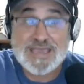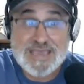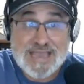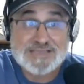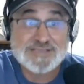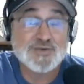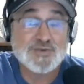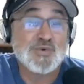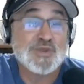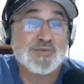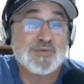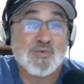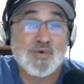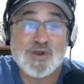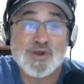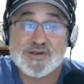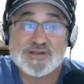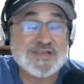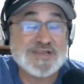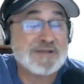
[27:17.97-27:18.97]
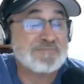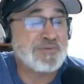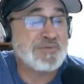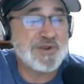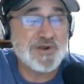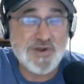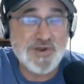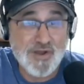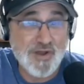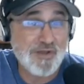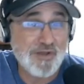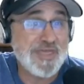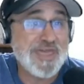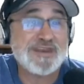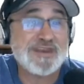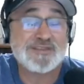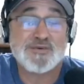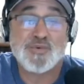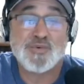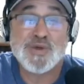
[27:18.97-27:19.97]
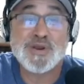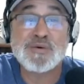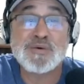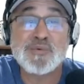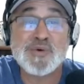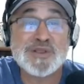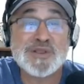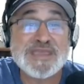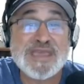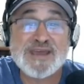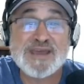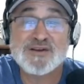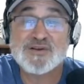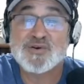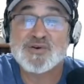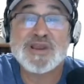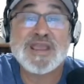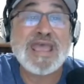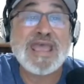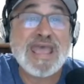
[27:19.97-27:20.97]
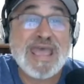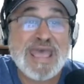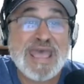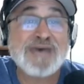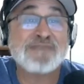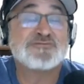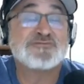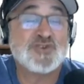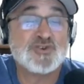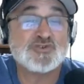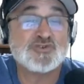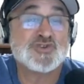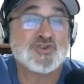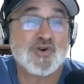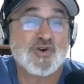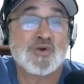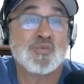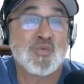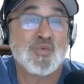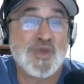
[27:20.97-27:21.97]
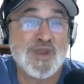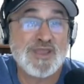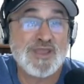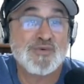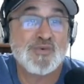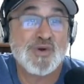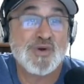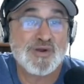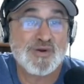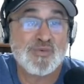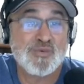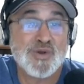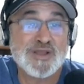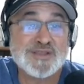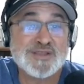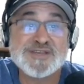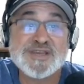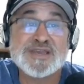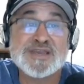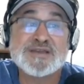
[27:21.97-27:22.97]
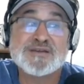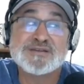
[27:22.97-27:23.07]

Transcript: Got to win the one-ons. I'm putting all that in the one-on-one category. Have to start winning one-on-ones.